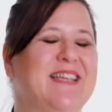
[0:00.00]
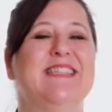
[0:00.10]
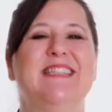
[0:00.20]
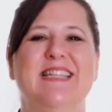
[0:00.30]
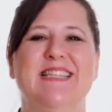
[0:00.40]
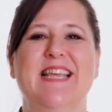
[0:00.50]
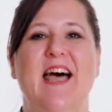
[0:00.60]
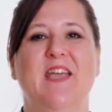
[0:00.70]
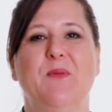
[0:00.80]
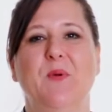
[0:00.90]
This is an
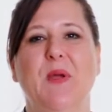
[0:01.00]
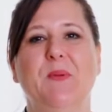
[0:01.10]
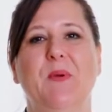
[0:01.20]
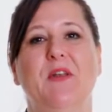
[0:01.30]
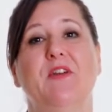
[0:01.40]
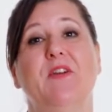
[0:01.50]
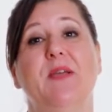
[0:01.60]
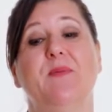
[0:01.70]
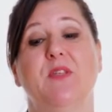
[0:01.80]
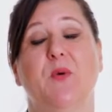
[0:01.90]
Italian meringue
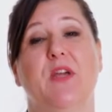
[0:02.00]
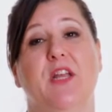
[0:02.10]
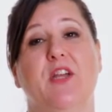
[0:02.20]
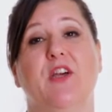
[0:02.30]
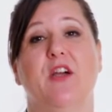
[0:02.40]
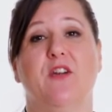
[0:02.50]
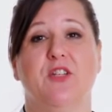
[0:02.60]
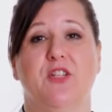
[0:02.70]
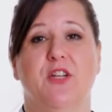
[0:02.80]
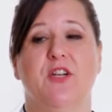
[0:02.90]
buttercream, so we're gonna cook
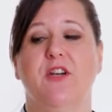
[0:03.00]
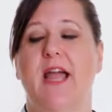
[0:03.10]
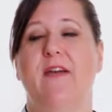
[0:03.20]
our sugar